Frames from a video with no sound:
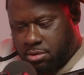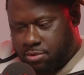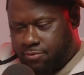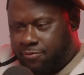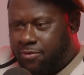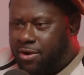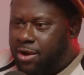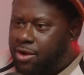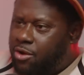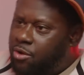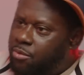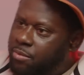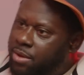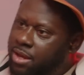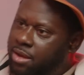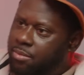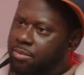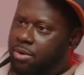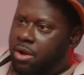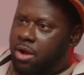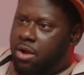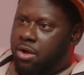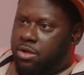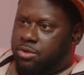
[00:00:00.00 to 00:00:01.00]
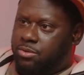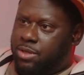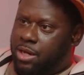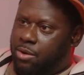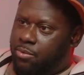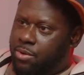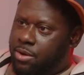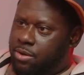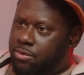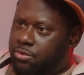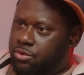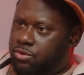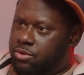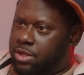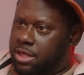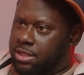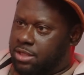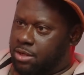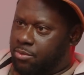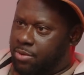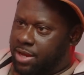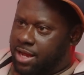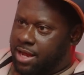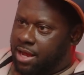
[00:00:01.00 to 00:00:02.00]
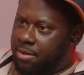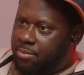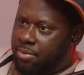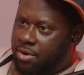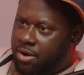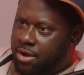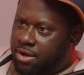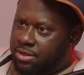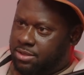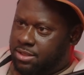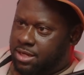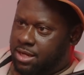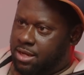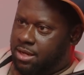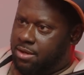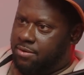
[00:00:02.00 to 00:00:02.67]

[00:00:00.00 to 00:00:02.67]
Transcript: fuck you mean balls? He's like, swaggy. We, say we ain't got balls, nigga?